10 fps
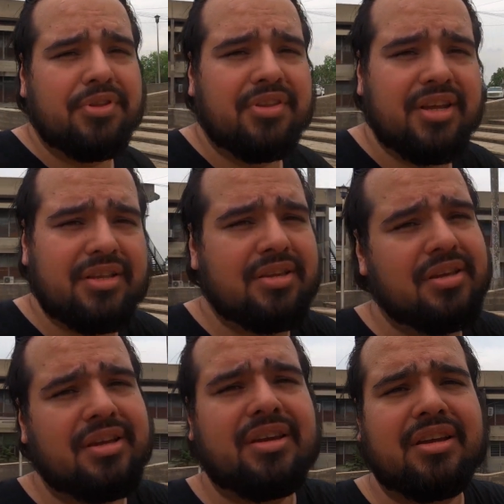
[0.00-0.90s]
the date
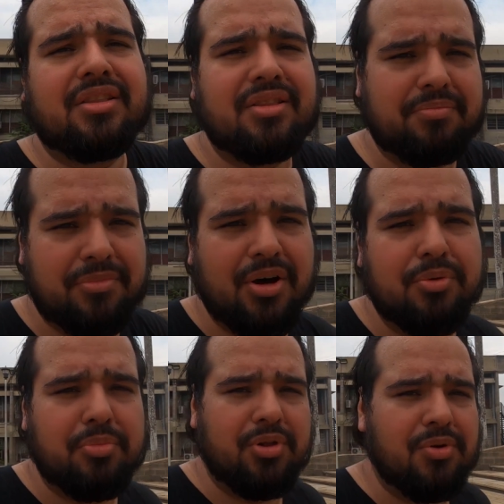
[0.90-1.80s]

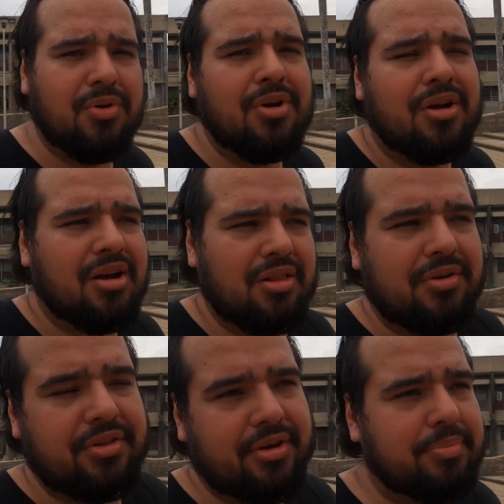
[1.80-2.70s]
down below, I'll
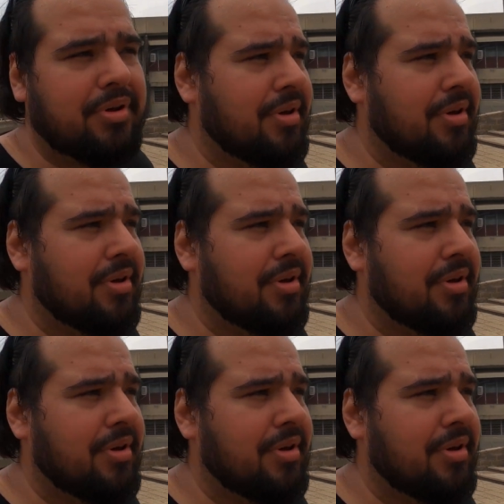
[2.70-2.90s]
look it up.